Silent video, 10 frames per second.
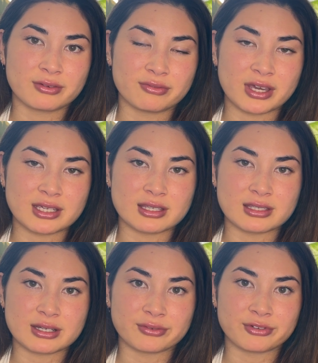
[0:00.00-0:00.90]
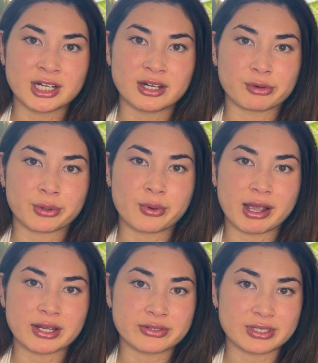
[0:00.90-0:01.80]
phase is different and
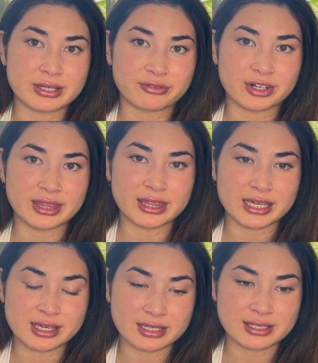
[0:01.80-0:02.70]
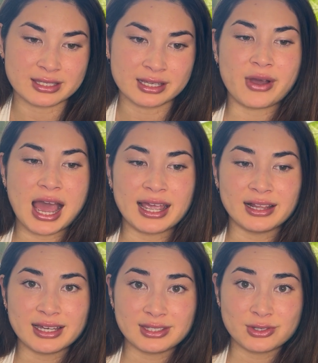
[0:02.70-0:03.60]
requires different things. I
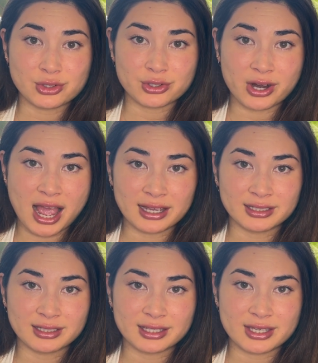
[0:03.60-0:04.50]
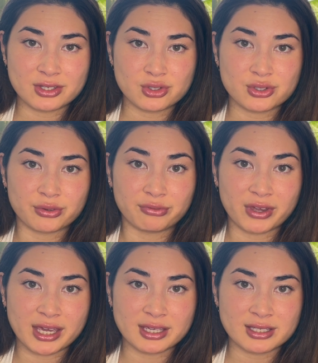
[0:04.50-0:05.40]
like to track each
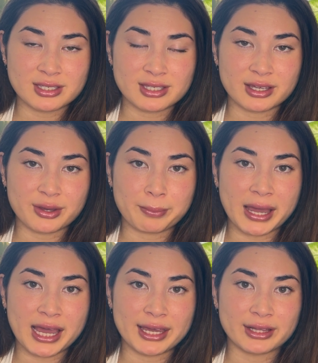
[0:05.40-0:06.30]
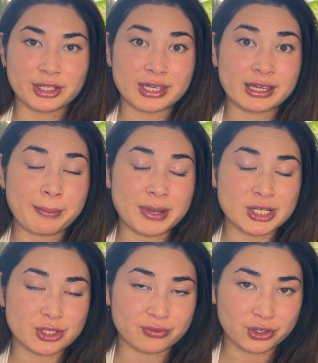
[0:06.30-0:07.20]
phase by looking at my
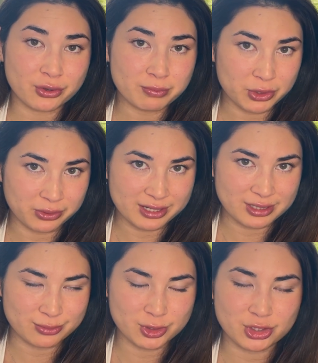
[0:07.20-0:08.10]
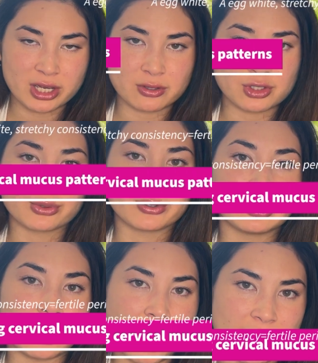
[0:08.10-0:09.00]
cervical mucus, which tells you a
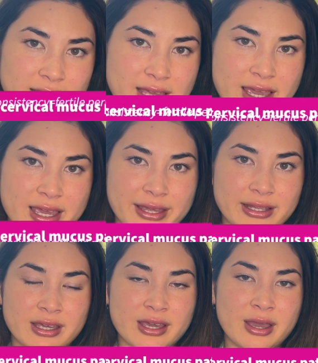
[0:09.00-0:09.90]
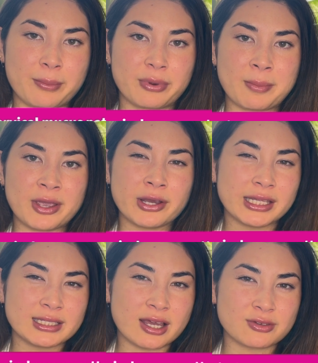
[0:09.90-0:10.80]
lot. It primarily
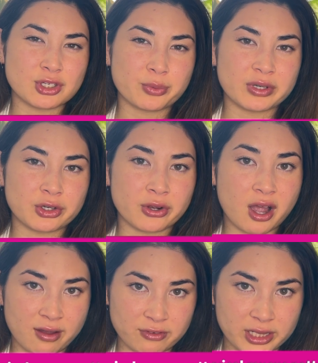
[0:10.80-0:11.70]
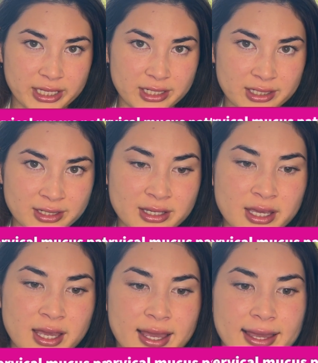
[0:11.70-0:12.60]
tells you when you're ovulating,
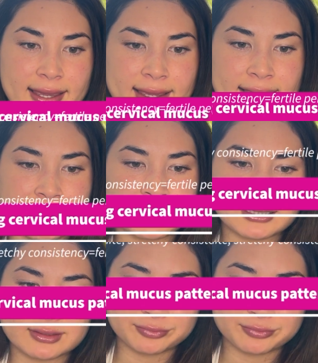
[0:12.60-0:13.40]
and